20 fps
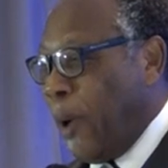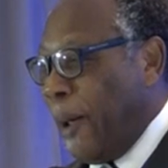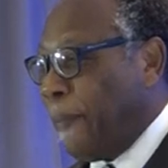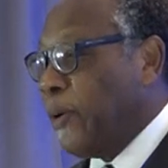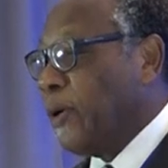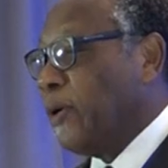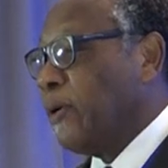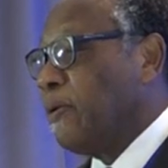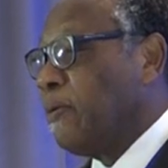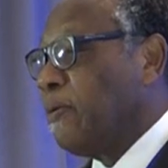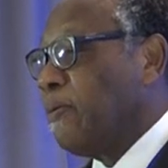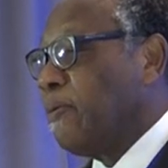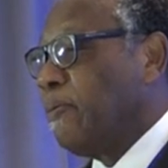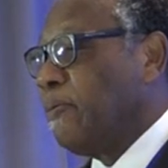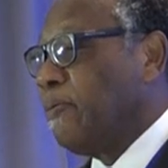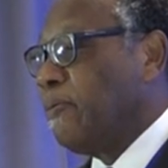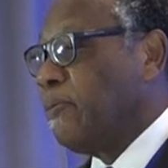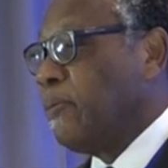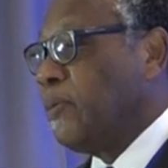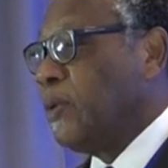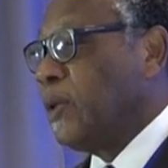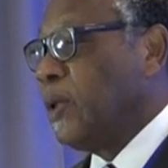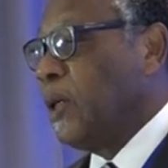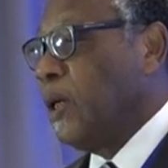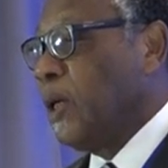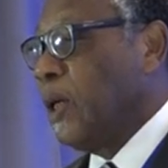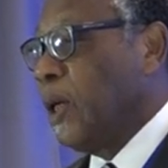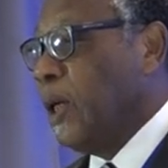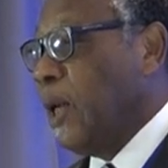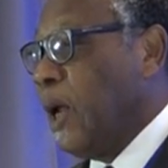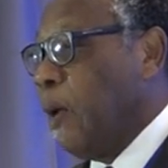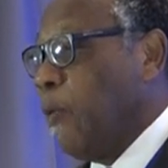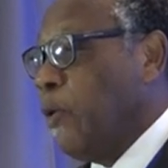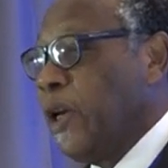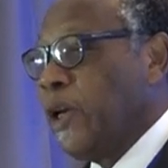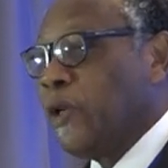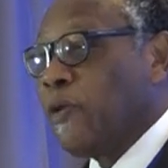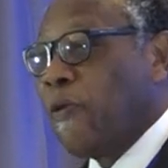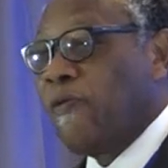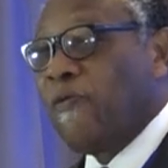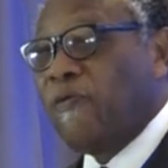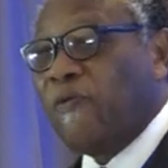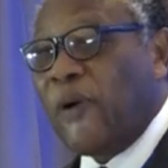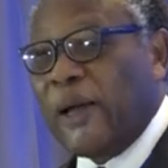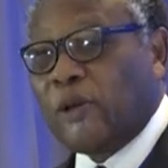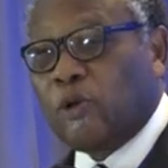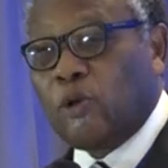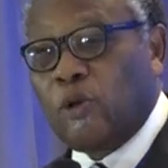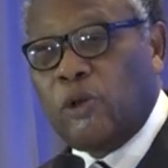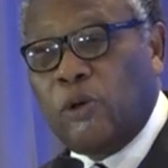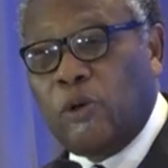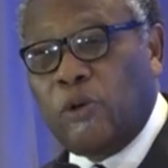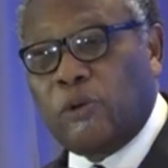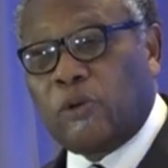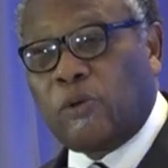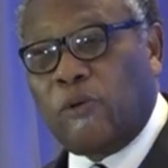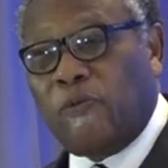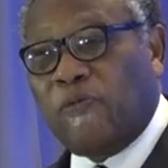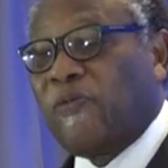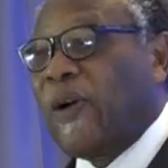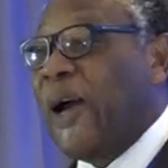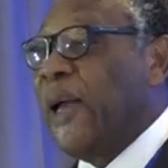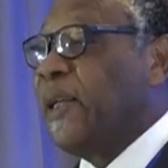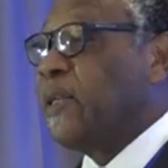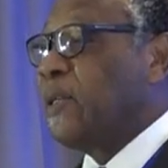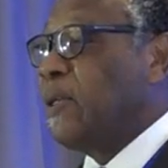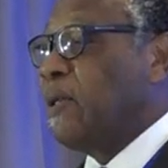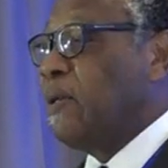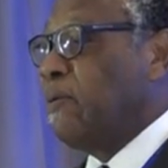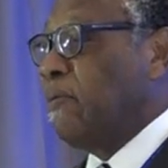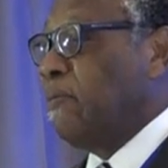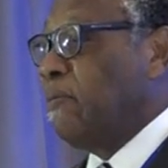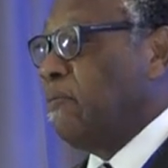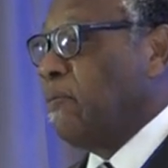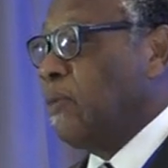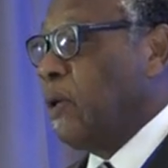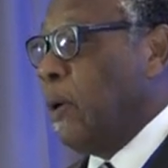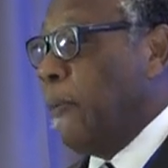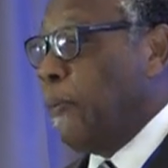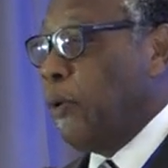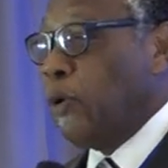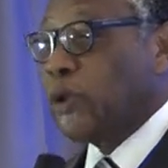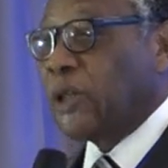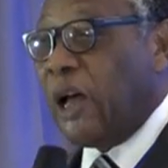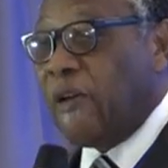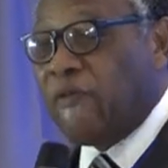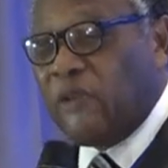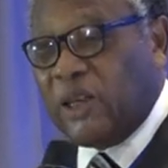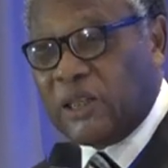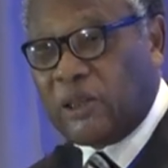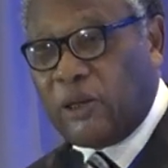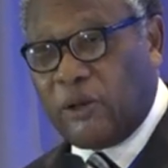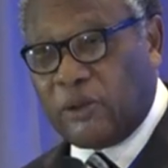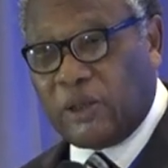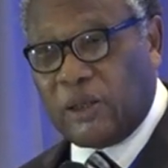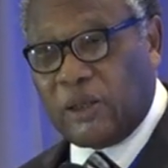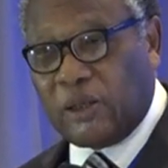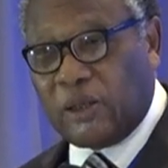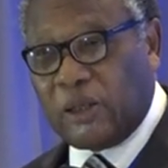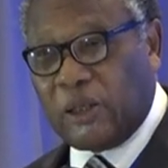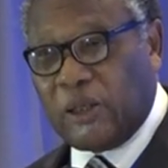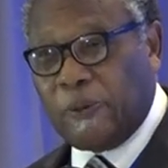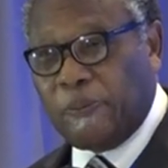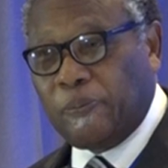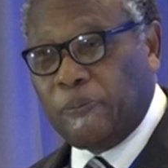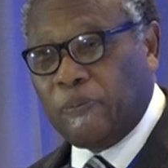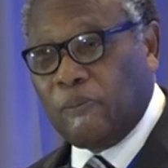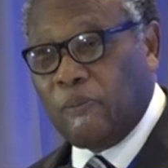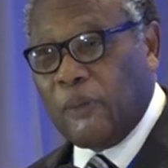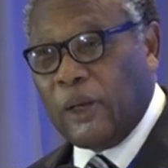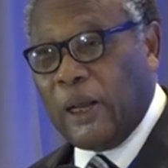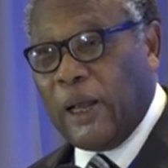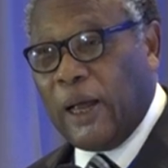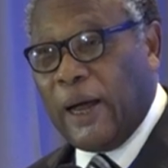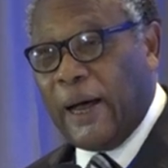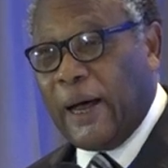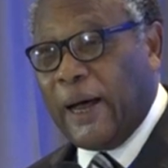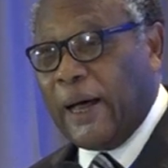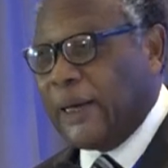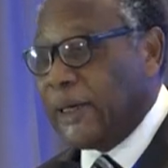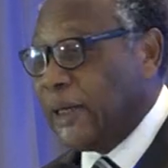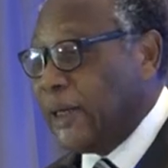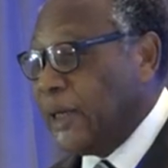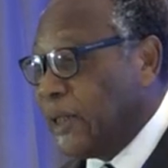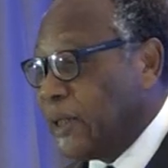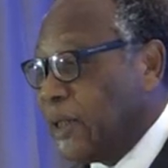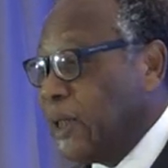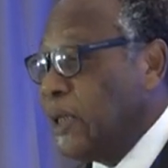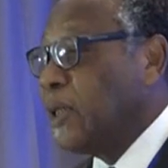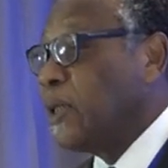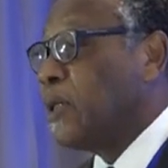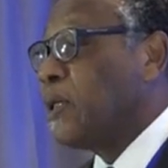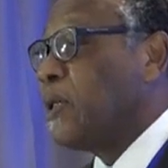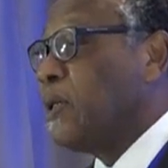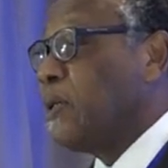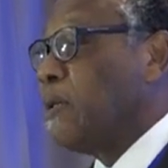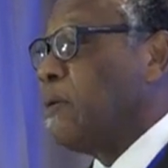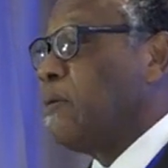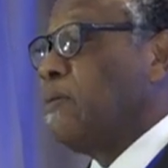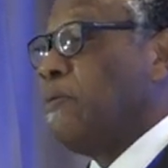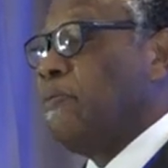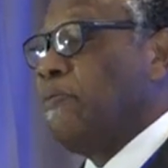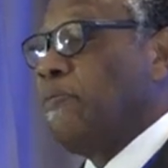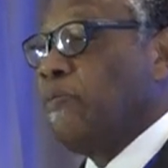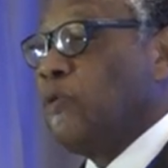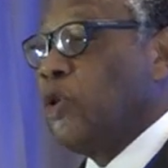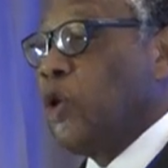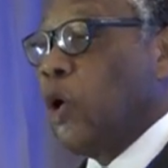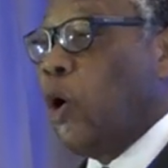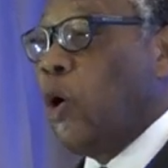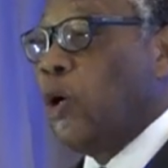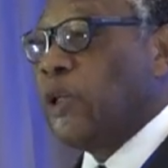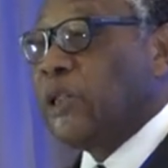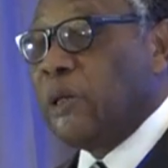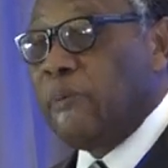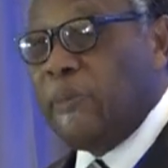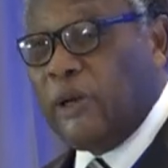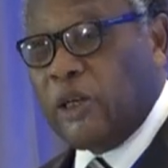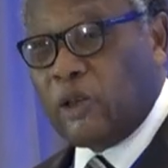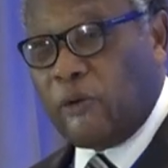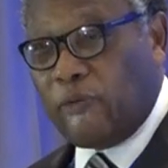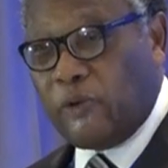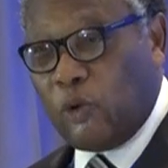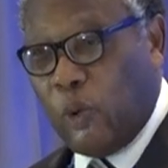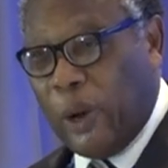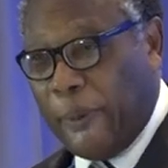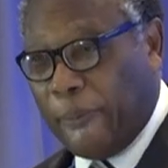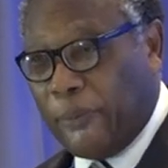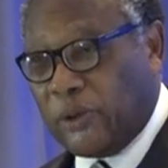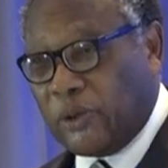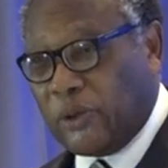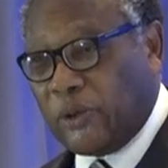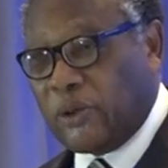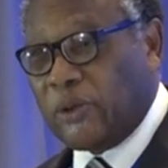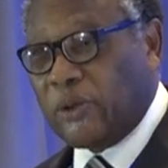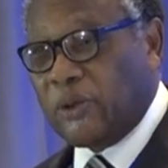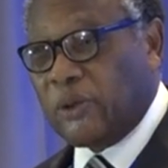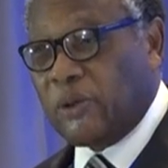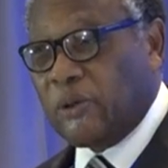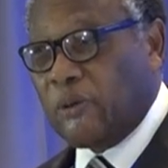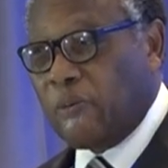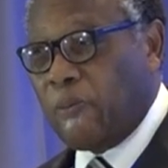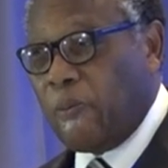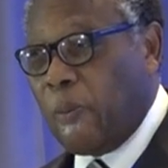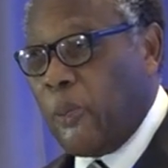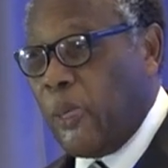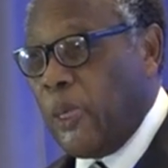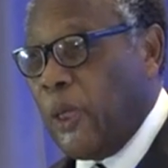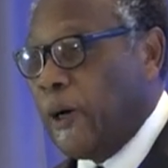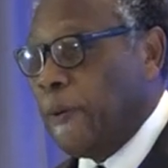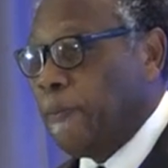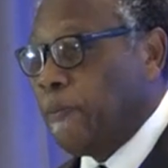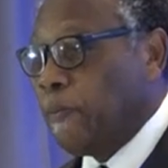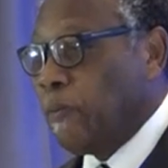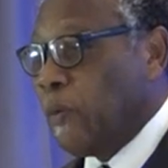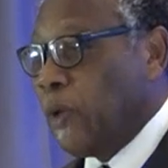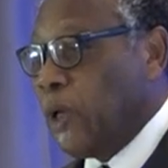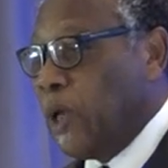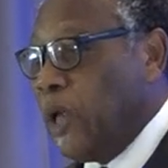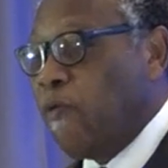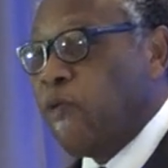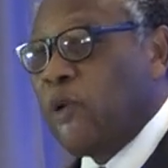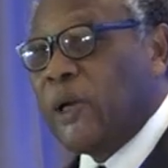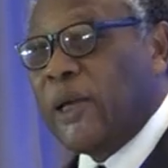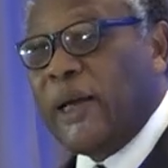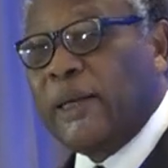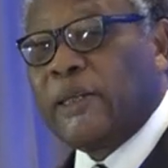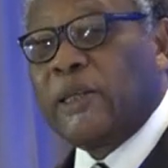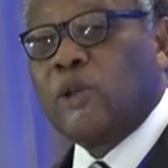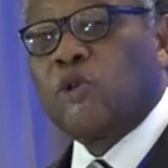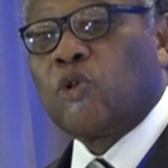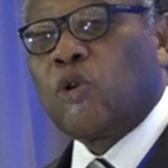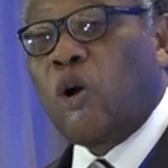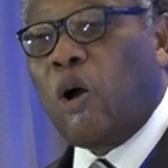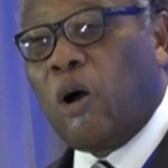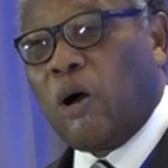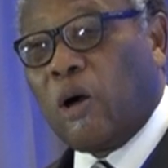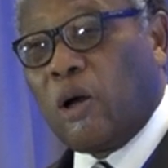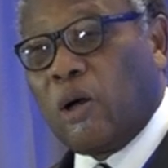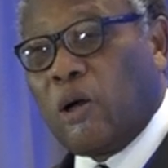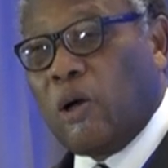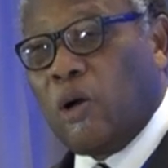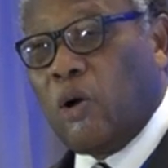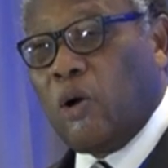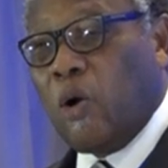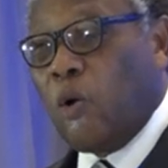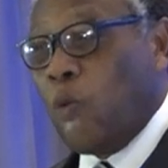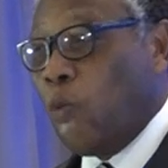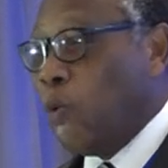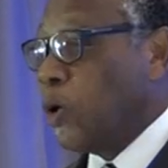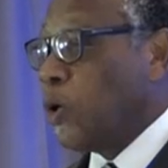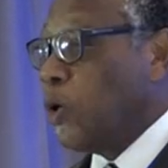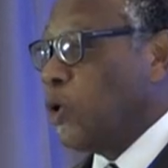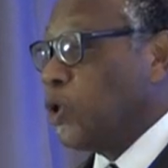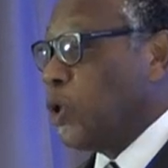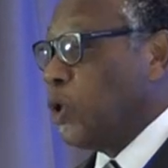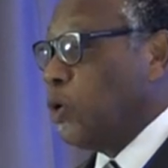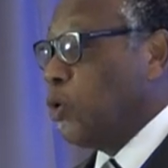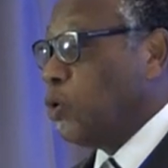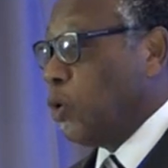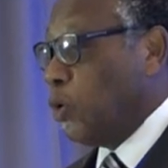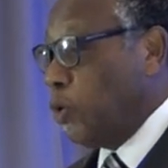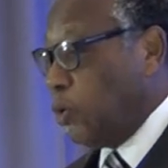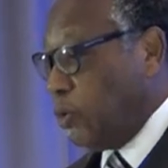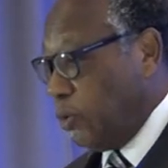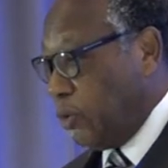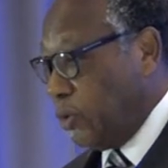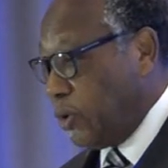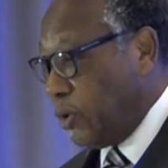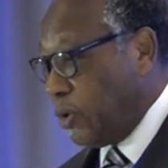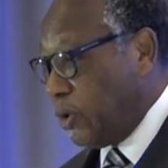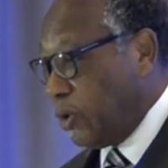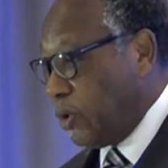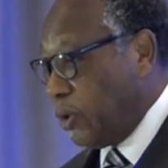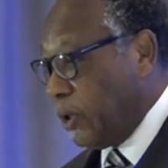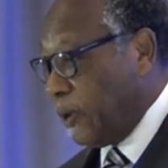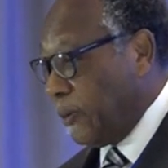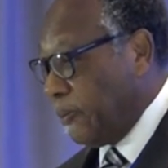weapon that we need to fight, to use to fight post-harvest losses. And it is the ultimate of the weapons. If we get it wrong, we continue to lose.